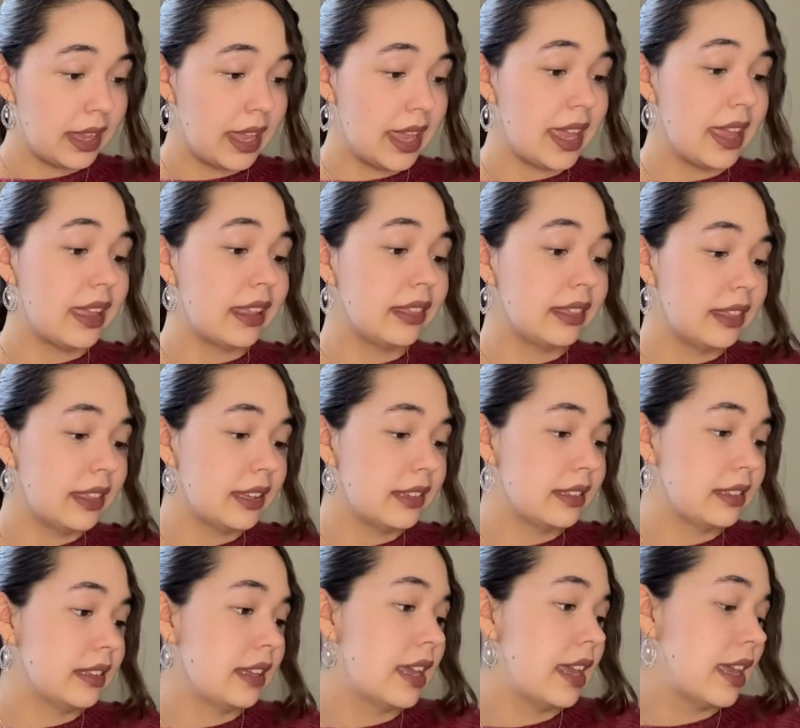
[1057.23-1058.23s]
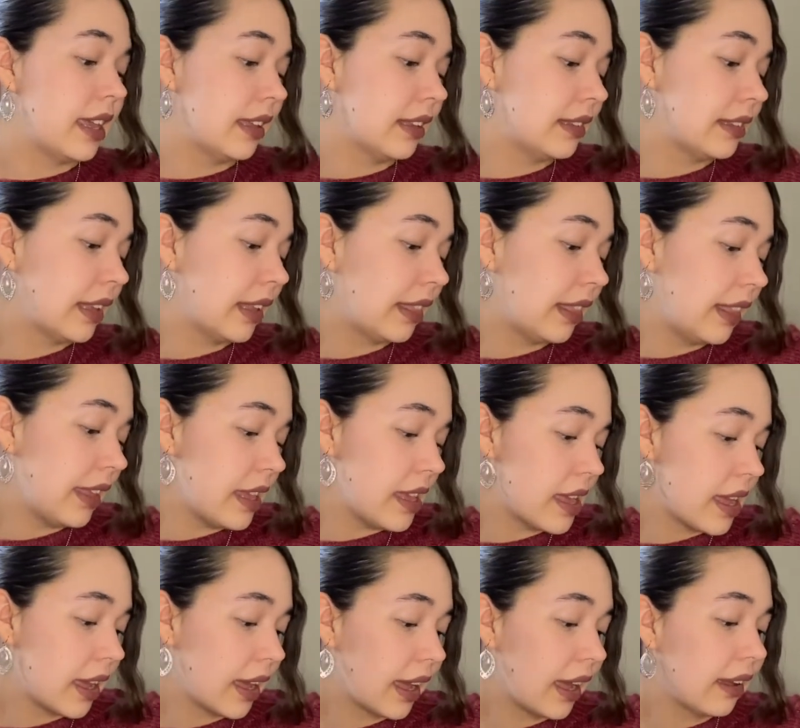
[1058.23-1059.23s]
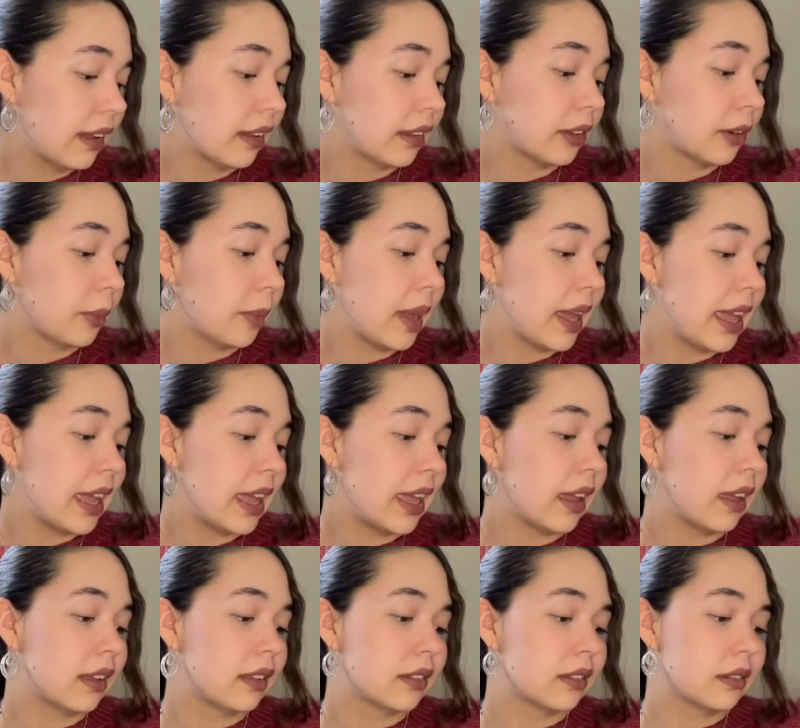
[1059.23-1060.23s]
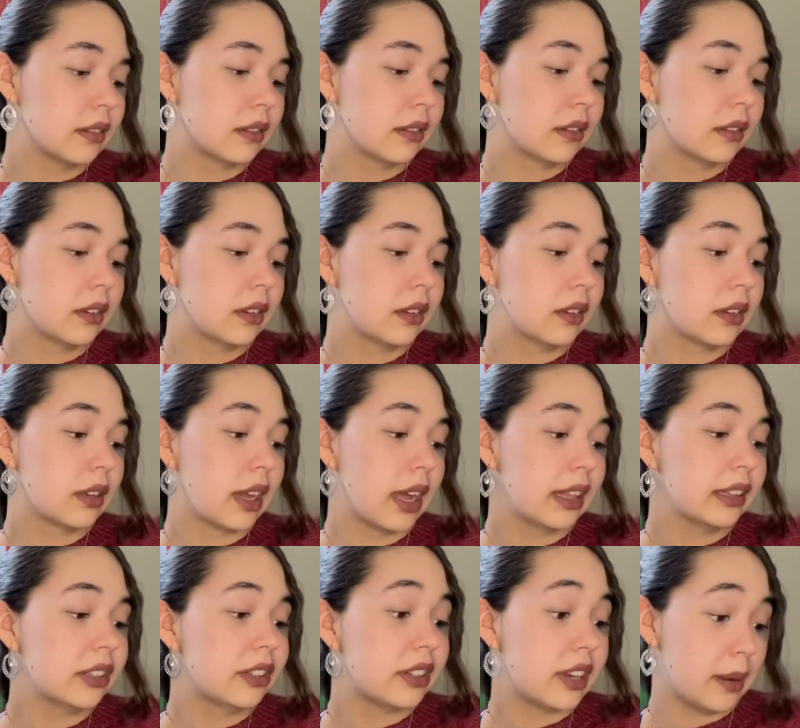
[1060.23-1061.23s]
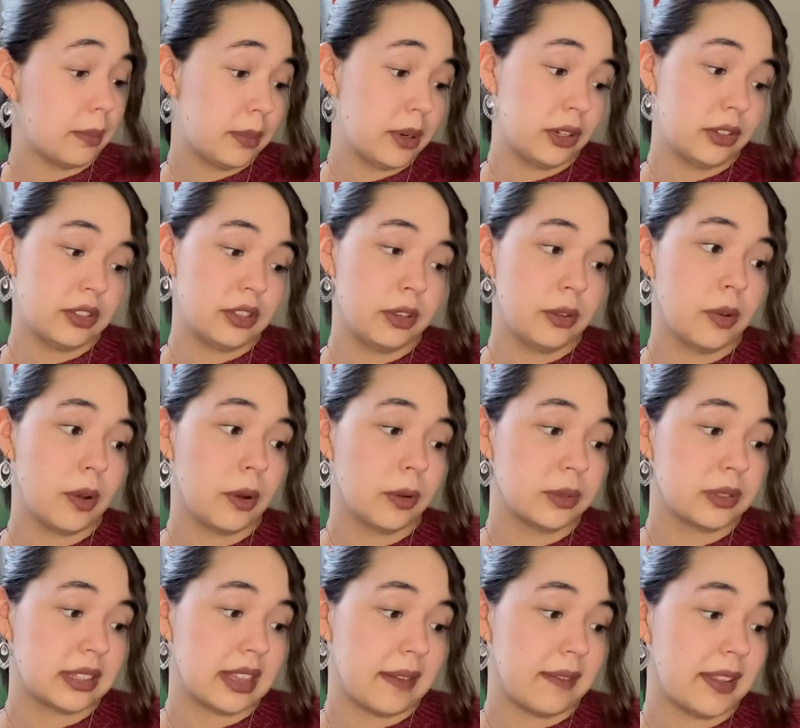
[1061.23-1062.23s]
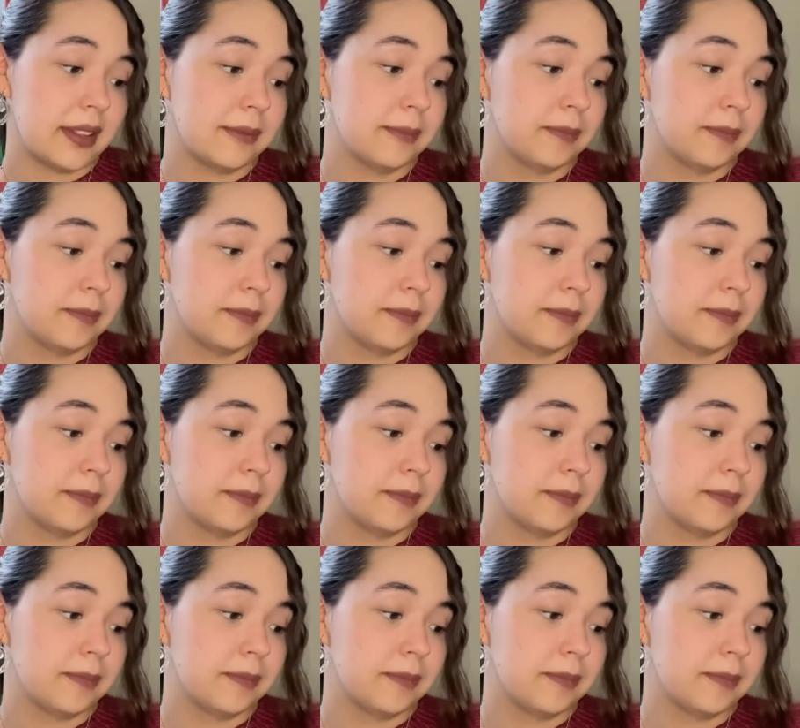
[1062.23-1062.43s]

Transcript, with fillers: and this is the colorway color number 207.